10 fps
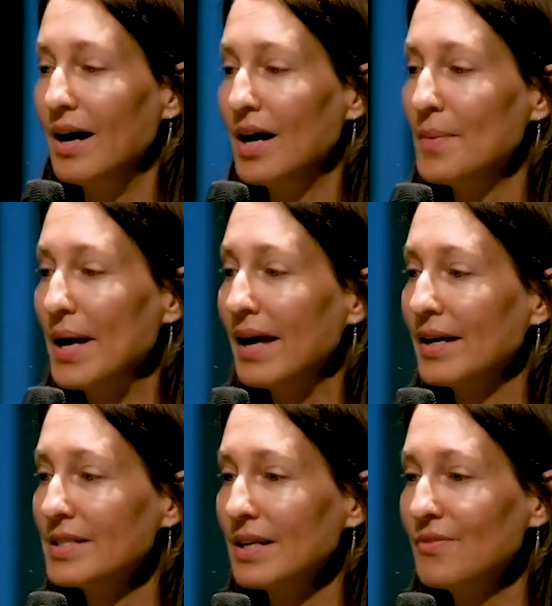Um,
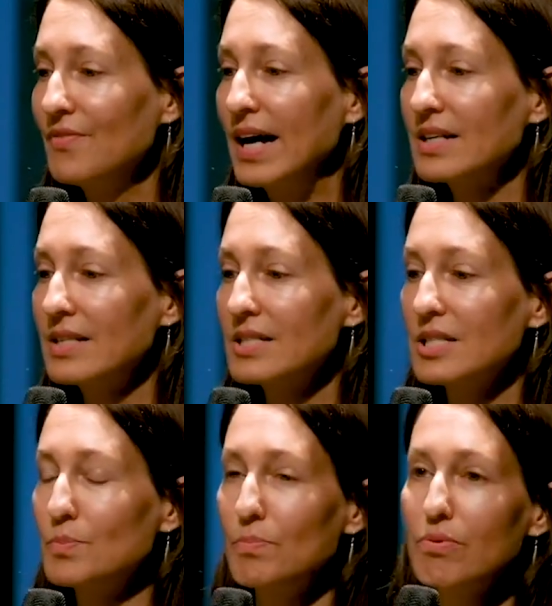and in fact, this
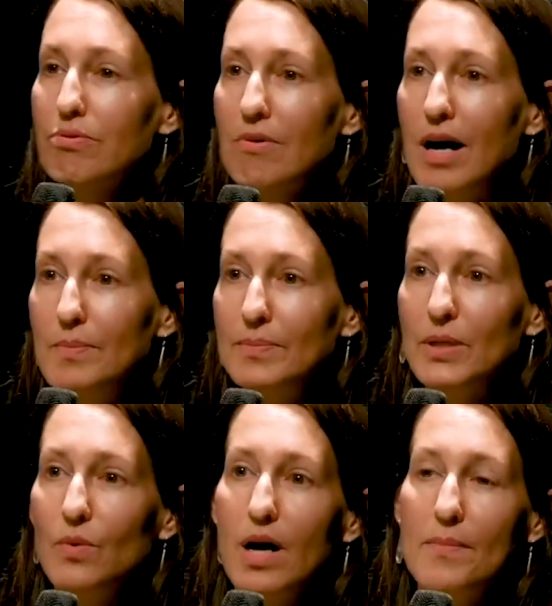is
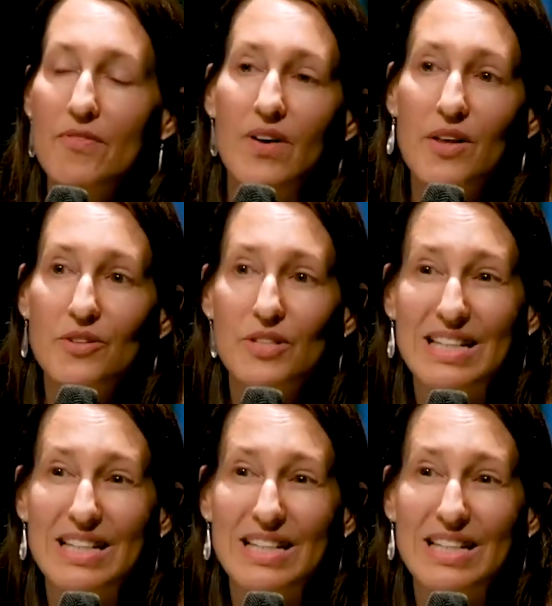probably why my father